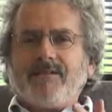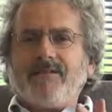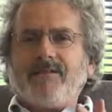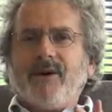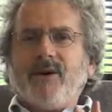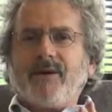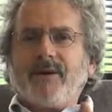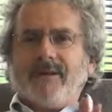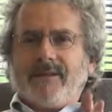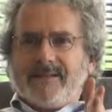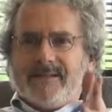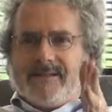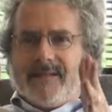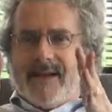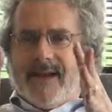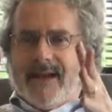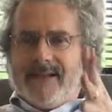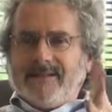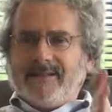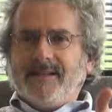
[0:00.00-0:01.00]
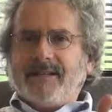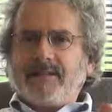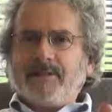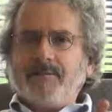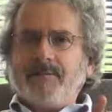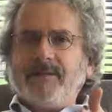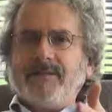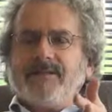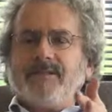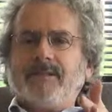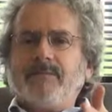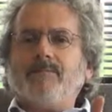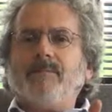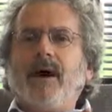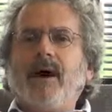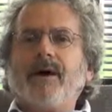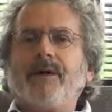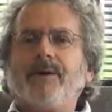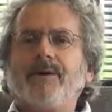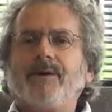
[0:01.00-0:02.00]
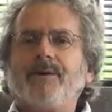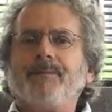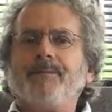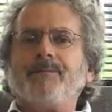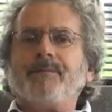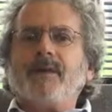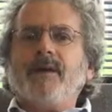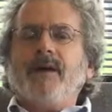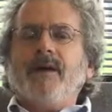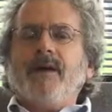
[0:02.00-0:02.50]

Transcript: Focus, has an explicit model